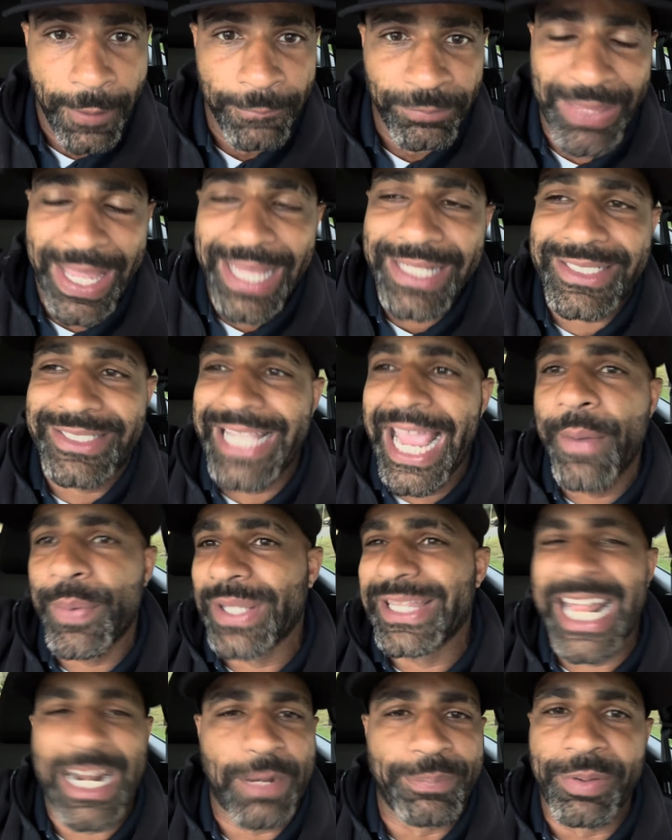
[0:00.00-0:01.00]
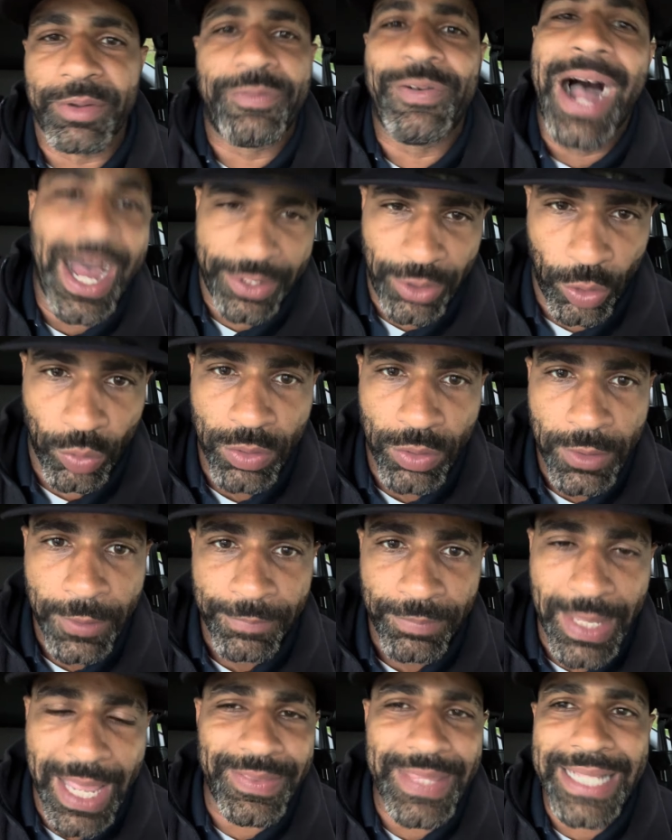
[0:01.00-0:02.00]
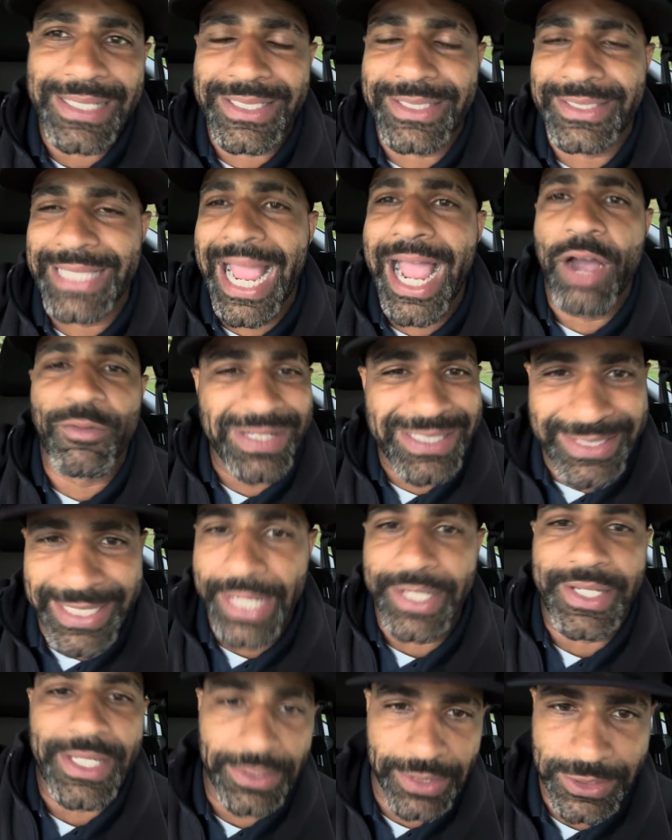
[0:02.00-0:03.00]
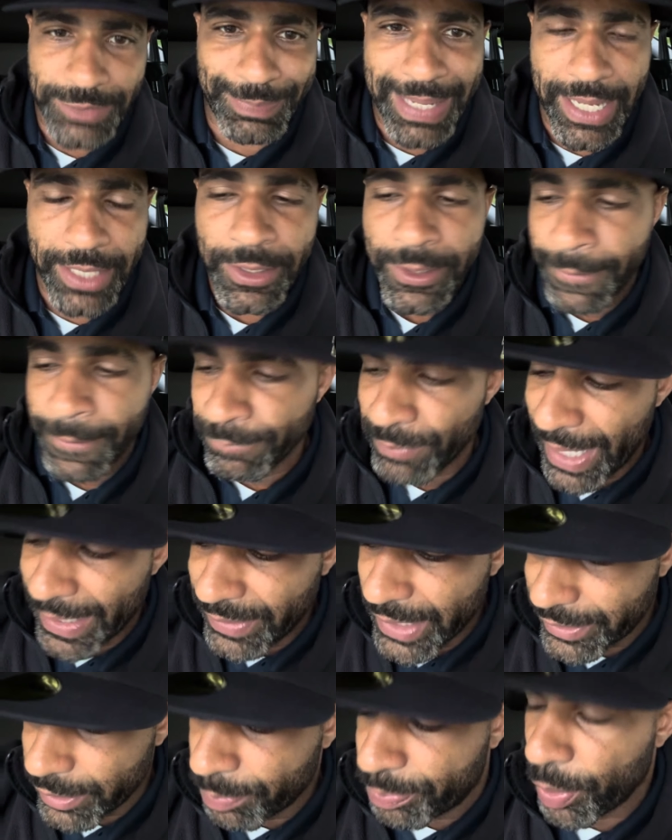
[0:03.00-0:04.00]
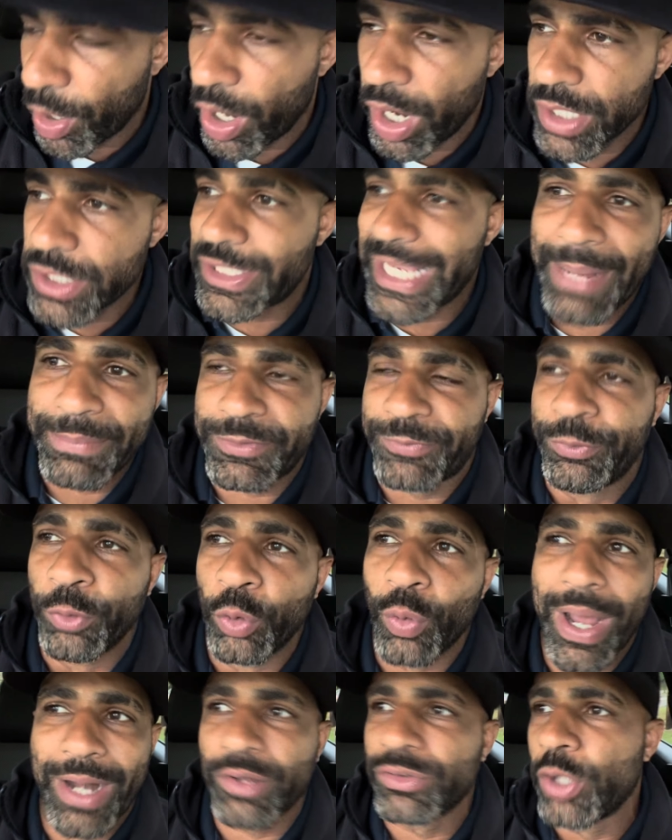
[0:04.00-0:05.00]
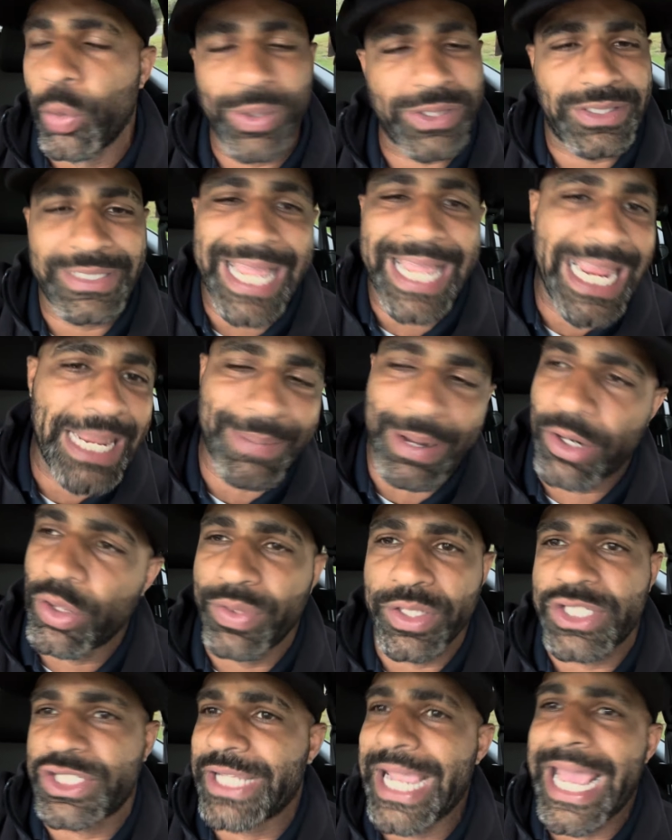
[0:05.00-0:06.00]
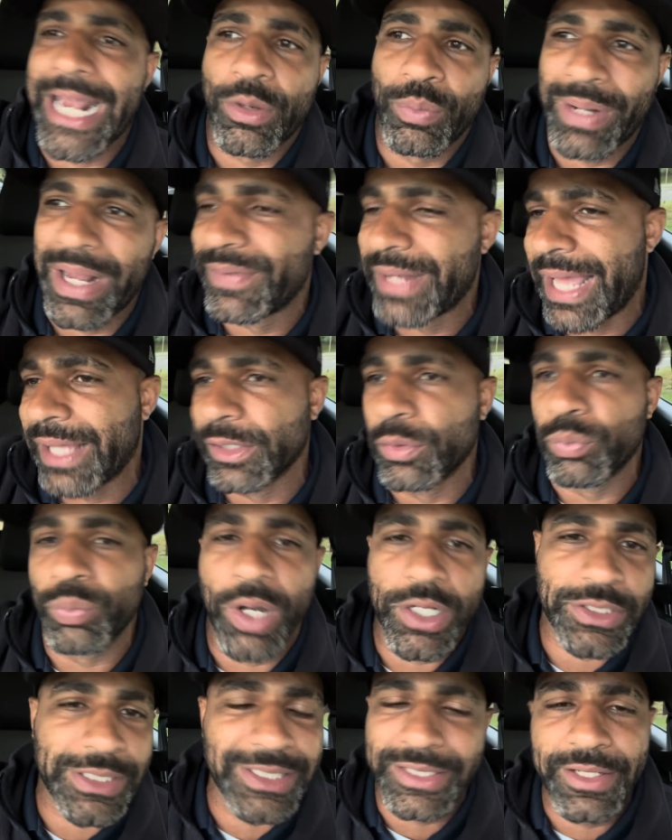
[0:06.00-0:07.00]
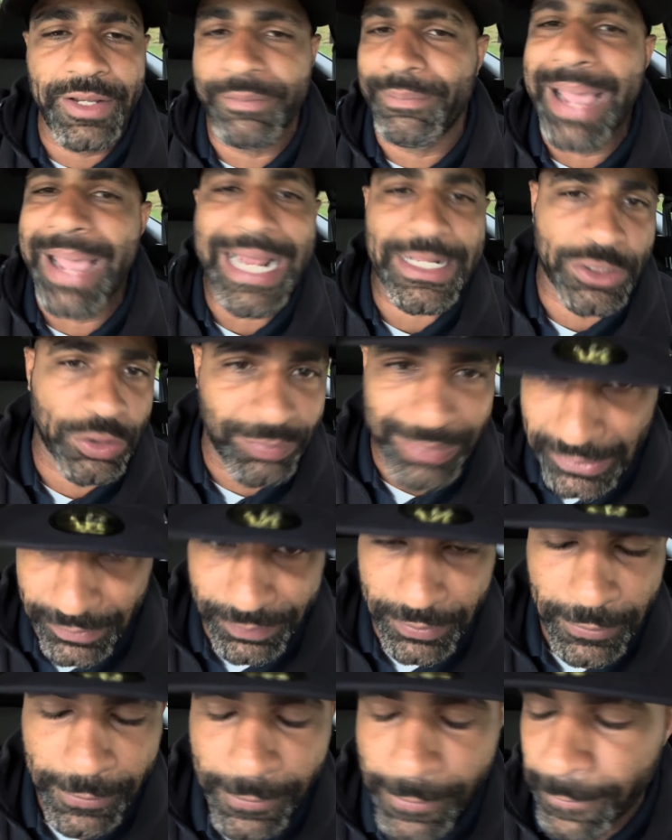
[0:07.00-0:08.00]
They say it with a lot of bravado, and they sound ridiculous, man. And this LeBron James fool, I don't know his name. I don't know the channel, whatever the hell it was. It doesn't even matter. It's irrelevant.